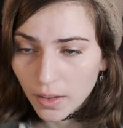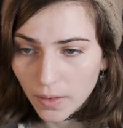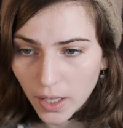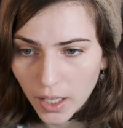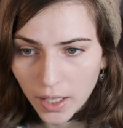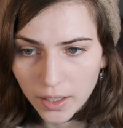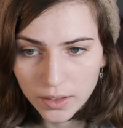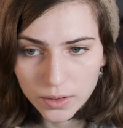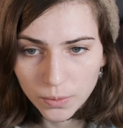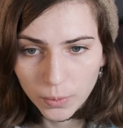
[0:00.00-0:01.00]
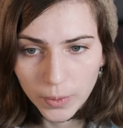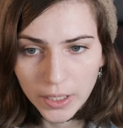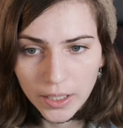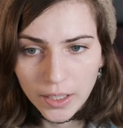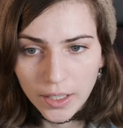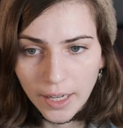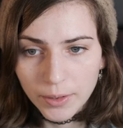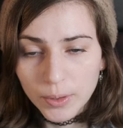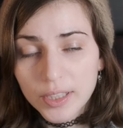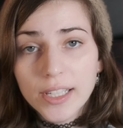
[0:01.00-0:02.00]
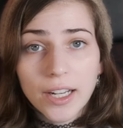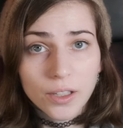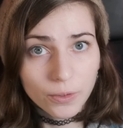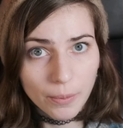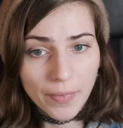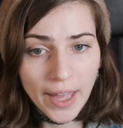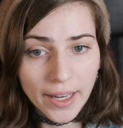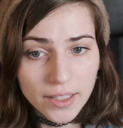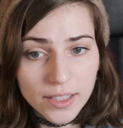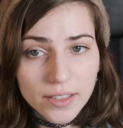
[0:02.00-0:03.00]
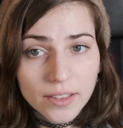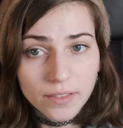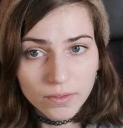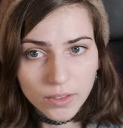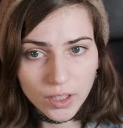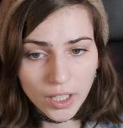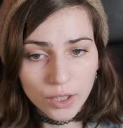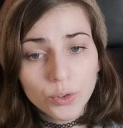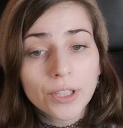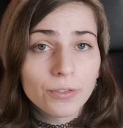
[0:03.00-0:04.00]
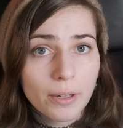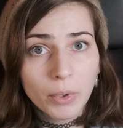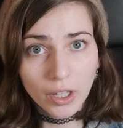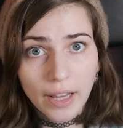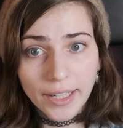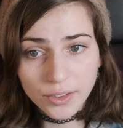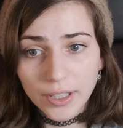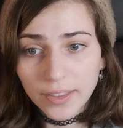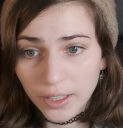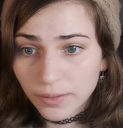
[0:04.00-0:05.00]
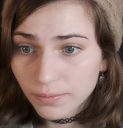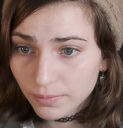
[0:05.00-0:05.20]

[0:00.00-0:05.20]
And we have to extend from that Android framework class right there.